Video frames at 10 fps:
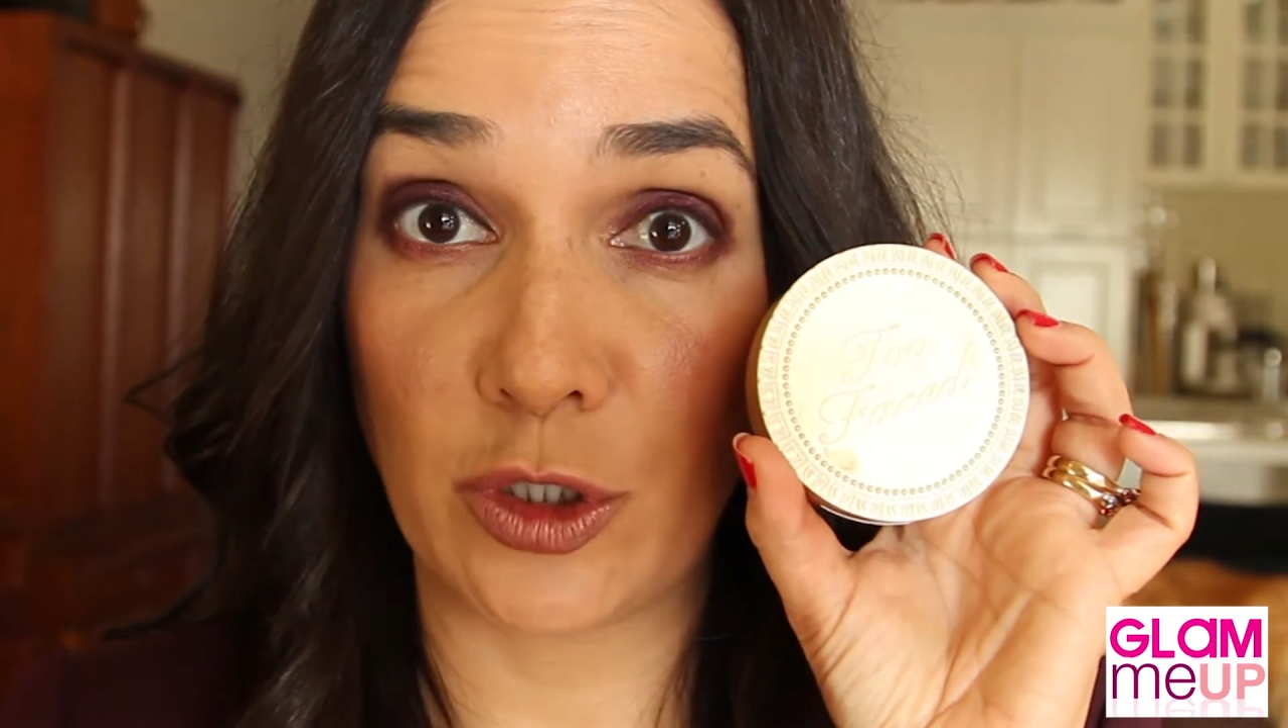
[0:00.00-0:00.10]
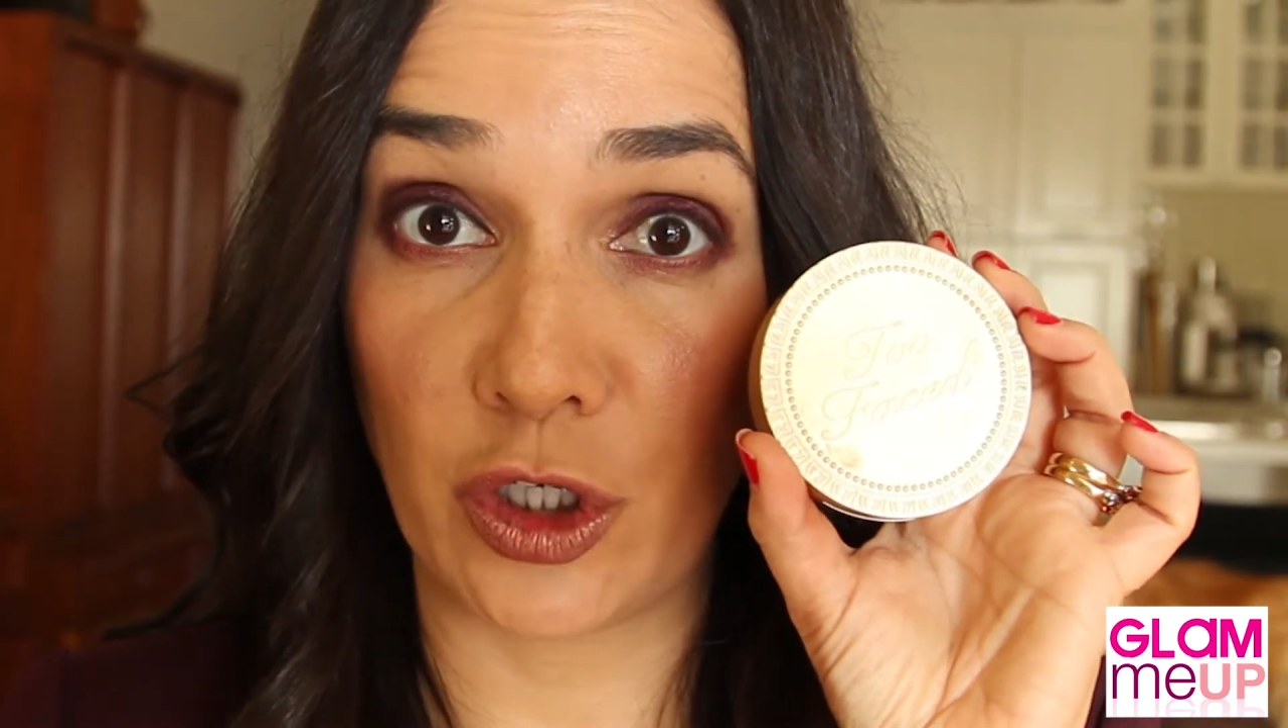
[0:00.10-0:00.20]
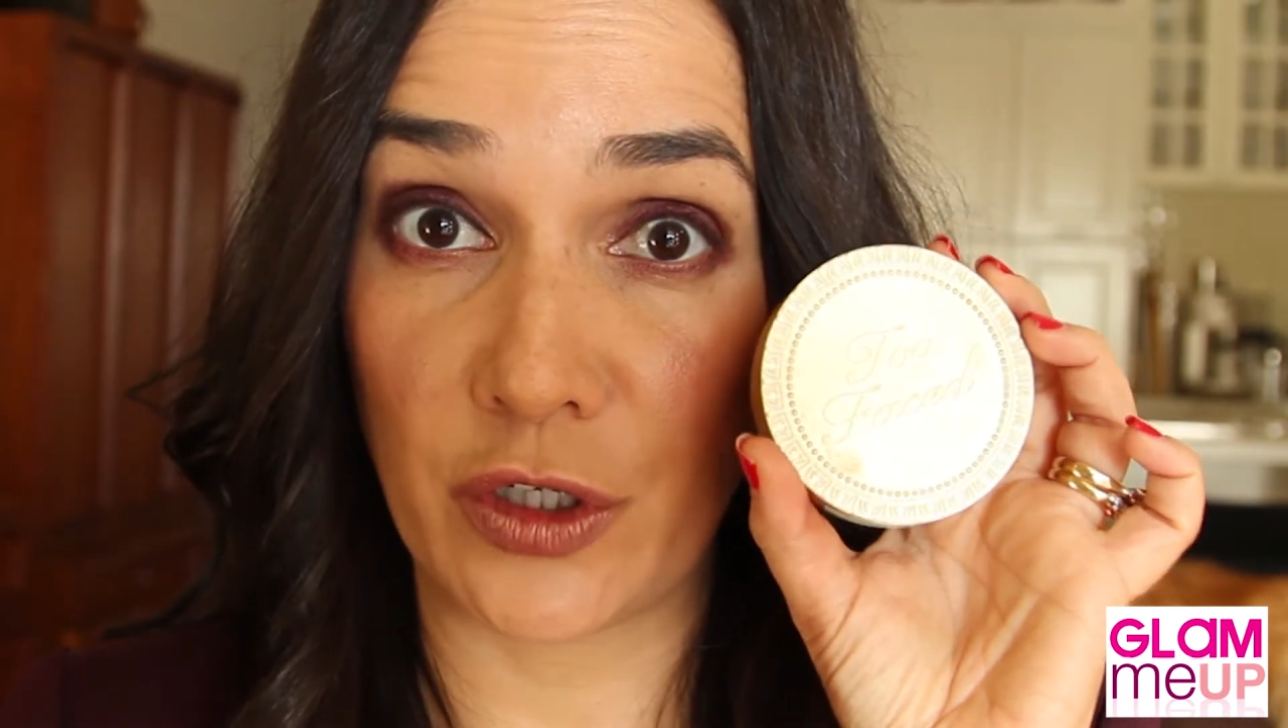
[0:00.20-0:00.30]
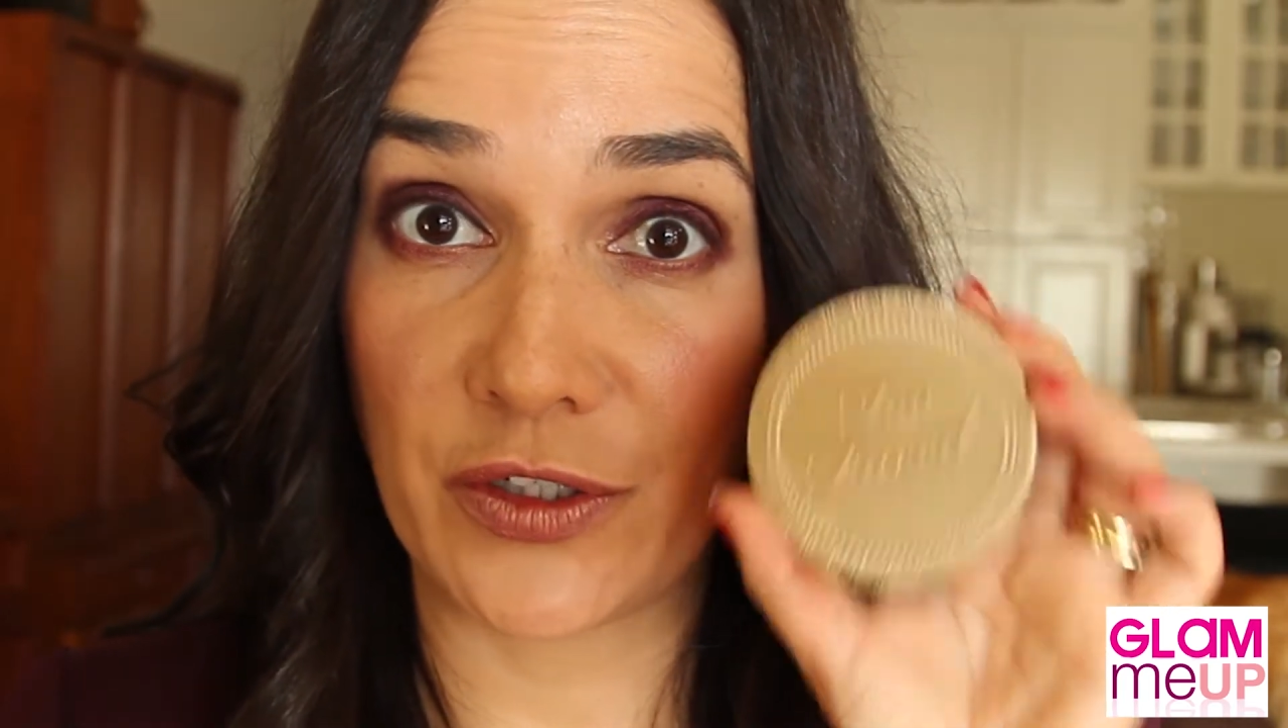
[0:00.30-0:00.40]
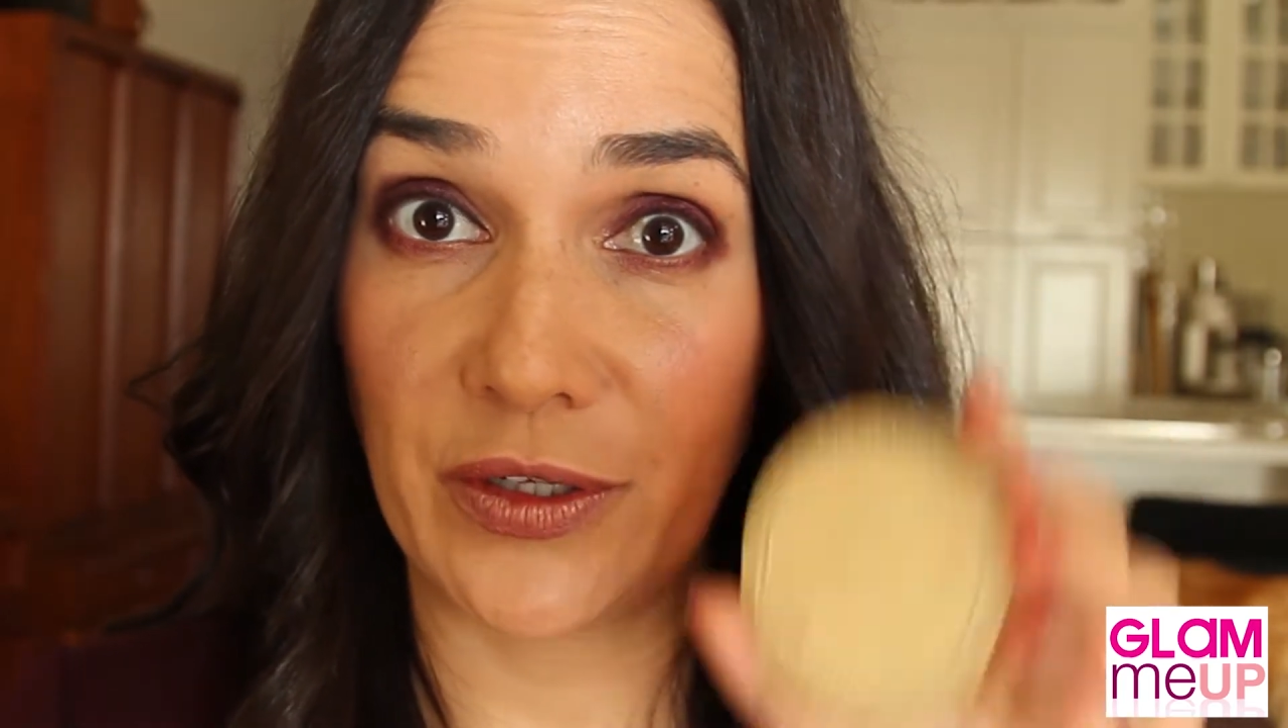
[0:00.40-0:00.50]

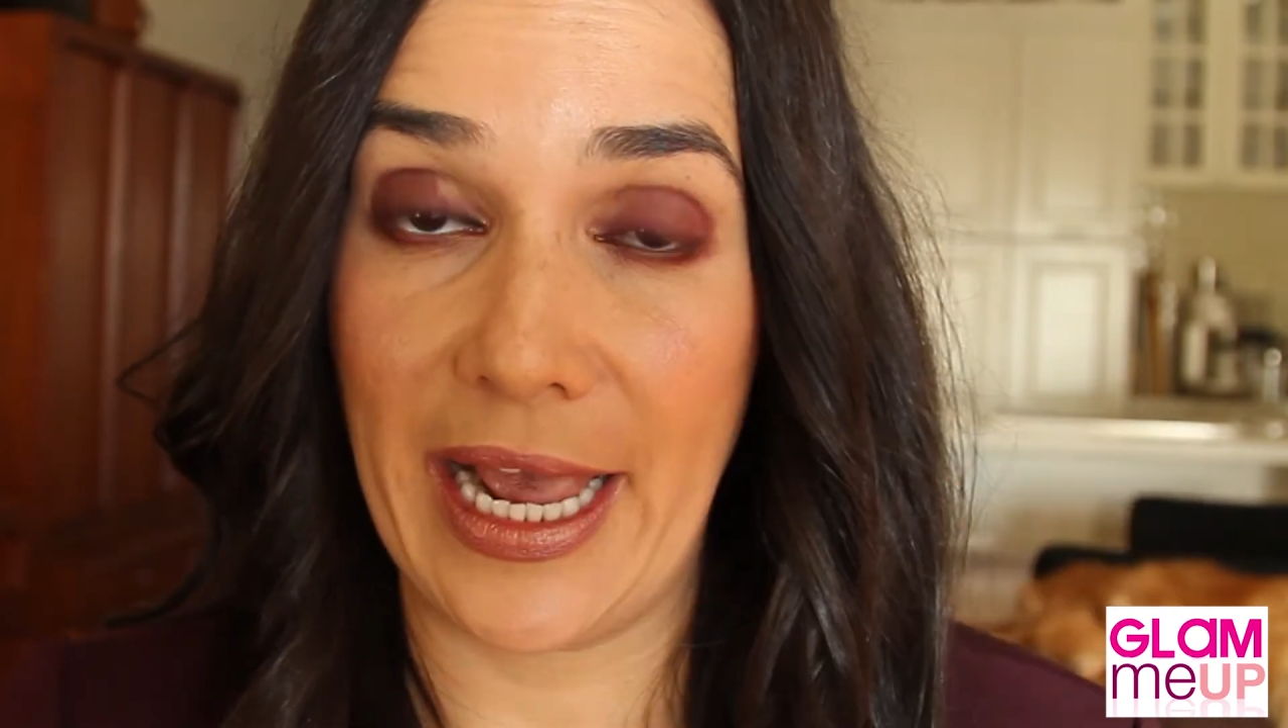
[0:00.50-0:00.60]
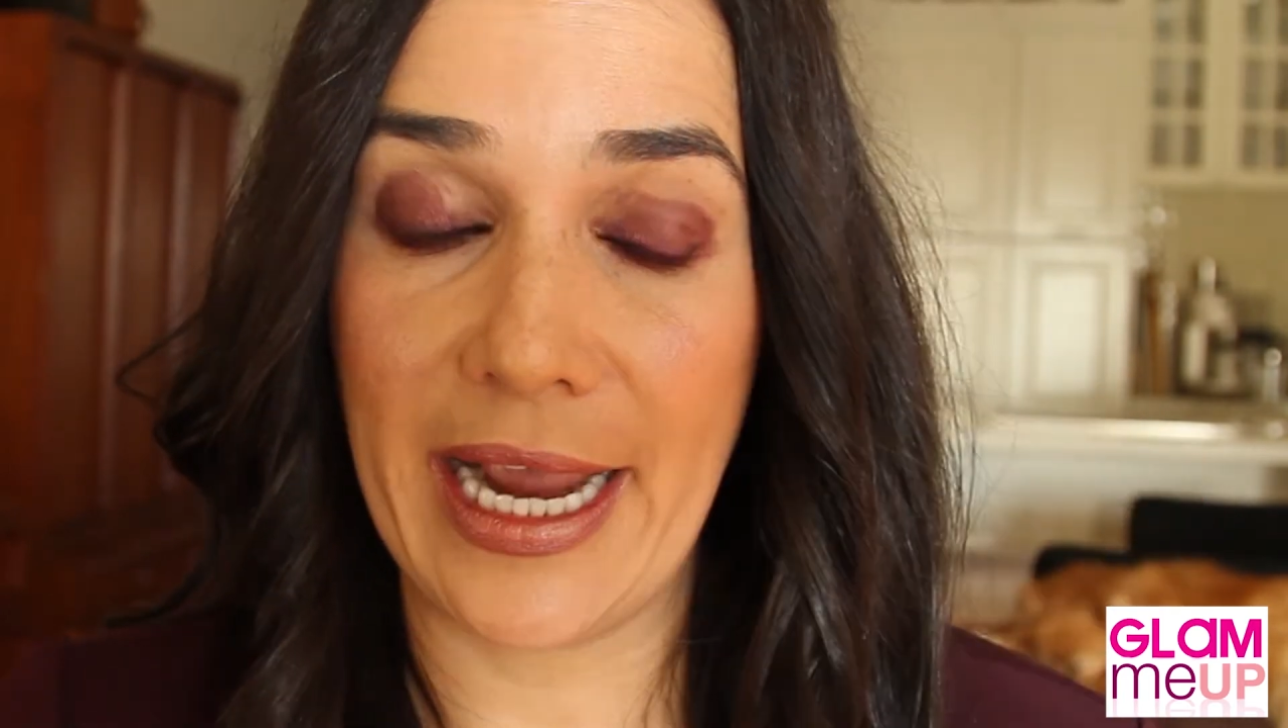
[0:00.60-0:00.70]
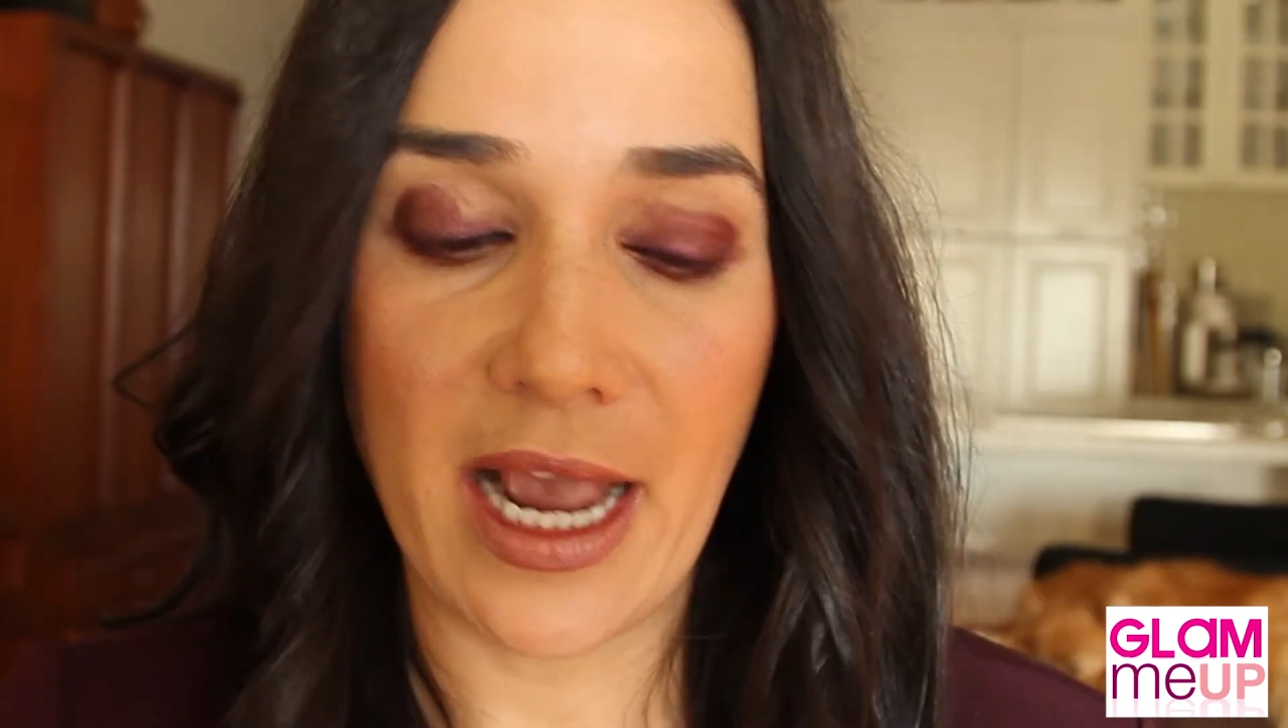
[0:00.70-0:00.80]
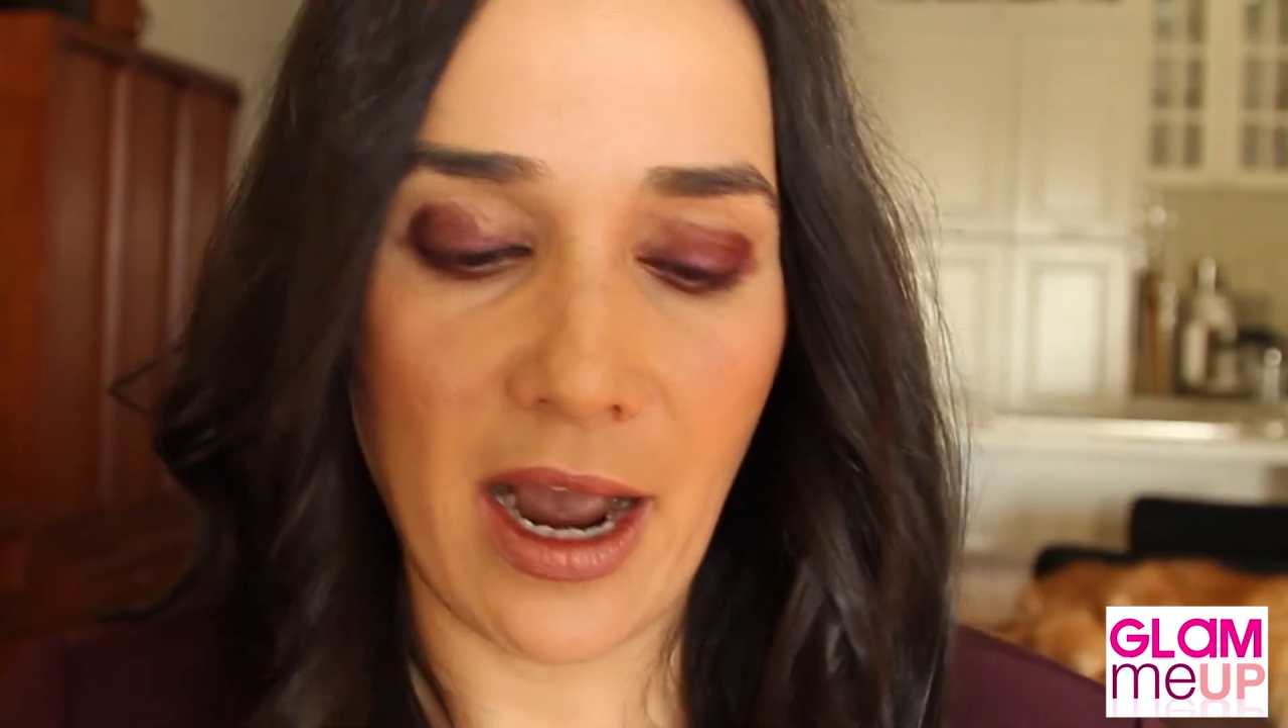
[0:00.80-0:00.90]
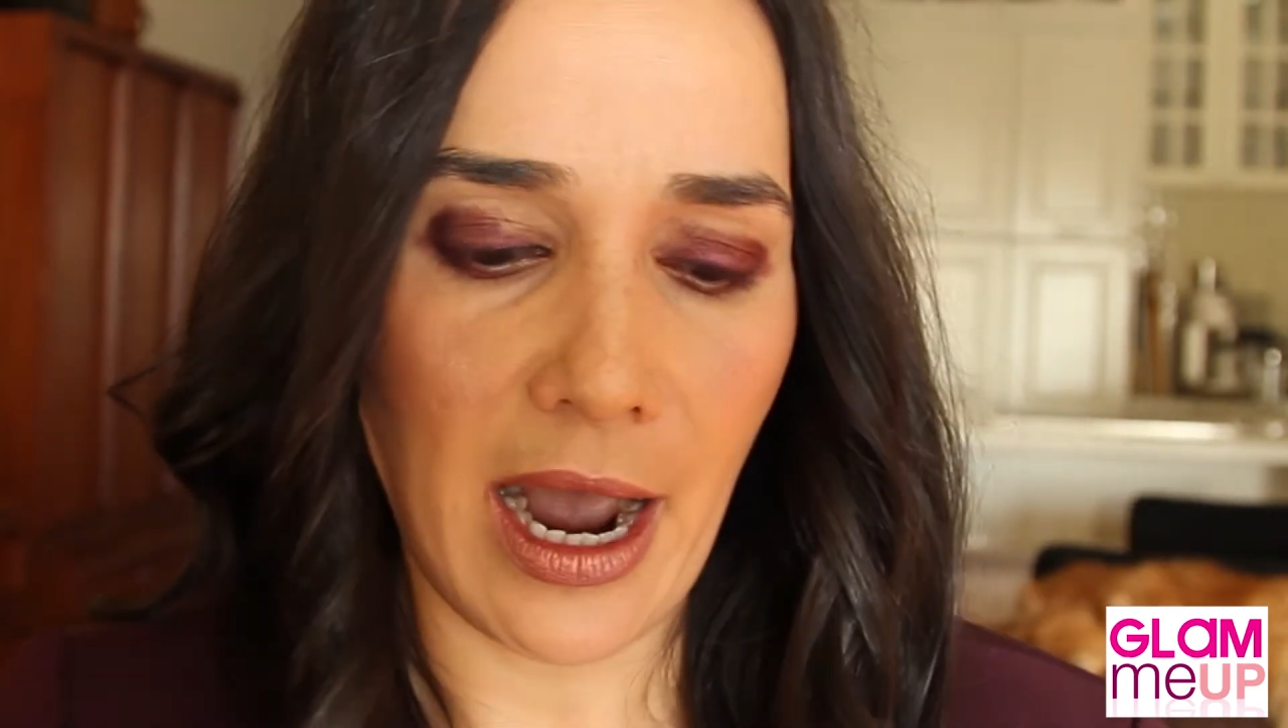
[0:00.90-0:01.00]
Chocolate Soleil.